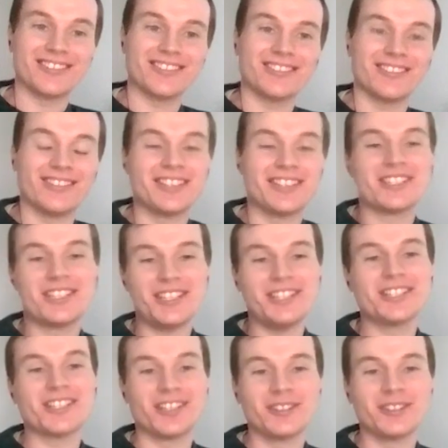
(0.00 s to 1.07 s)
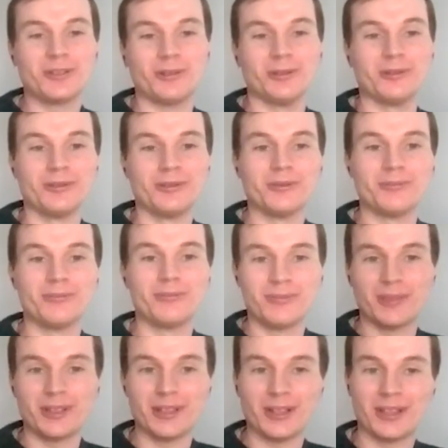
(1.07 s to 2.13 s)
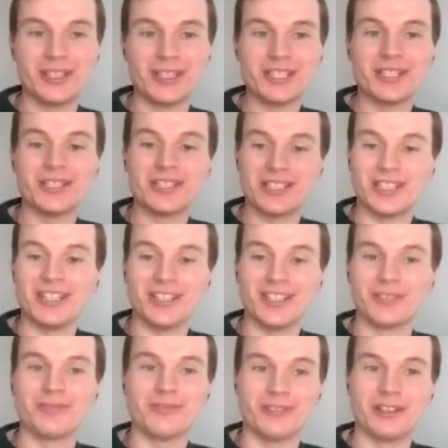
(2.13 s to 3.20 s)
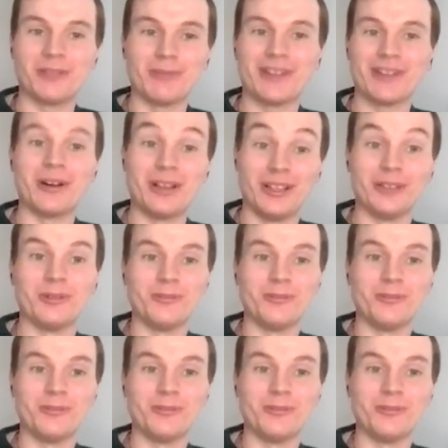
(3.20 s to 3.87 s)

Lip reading: Like, the sea's kind of cool, but the things in the sea kind of freak me out a little